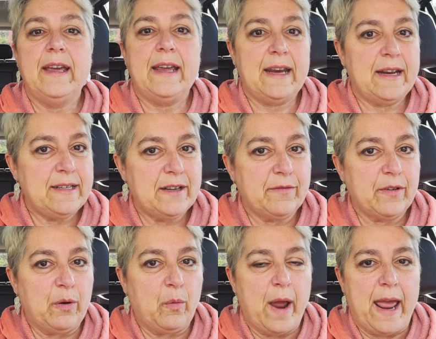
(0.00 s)
in a
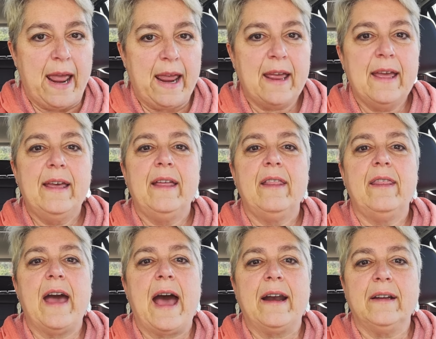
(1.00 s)
different way
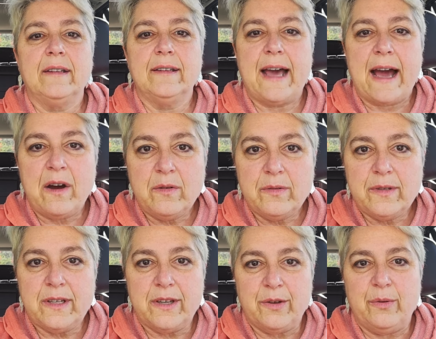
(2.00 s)
that
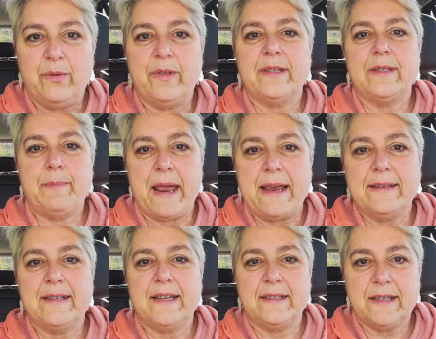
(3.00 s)
allows you the
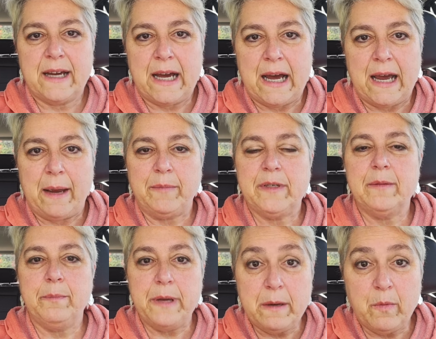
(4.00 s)
space and time to
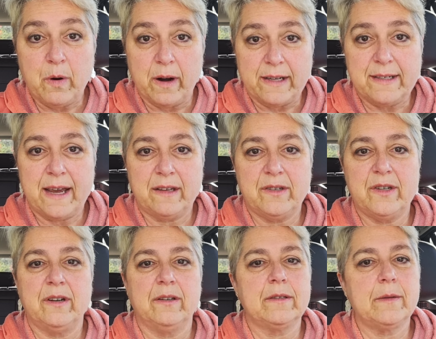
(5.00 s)
be more
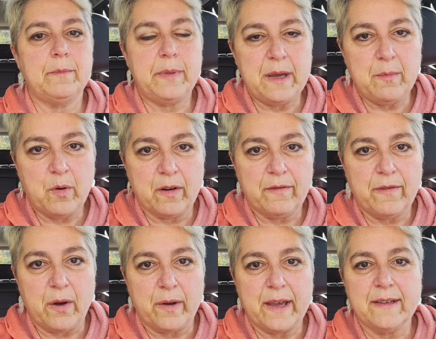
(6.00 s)
intentional, to be more
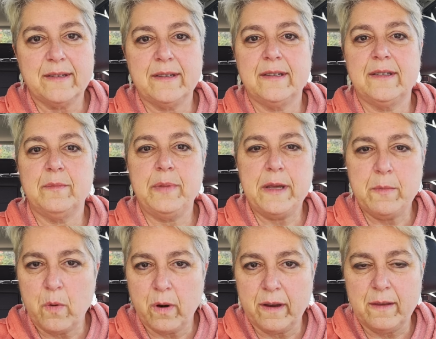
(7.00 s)
focused, to be
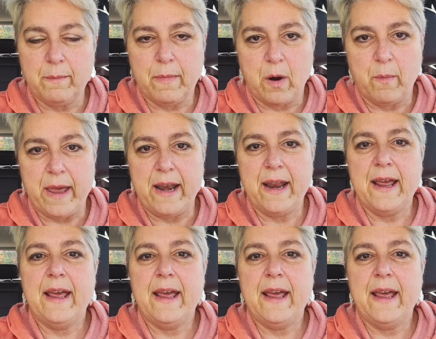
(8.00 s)
more in the moment,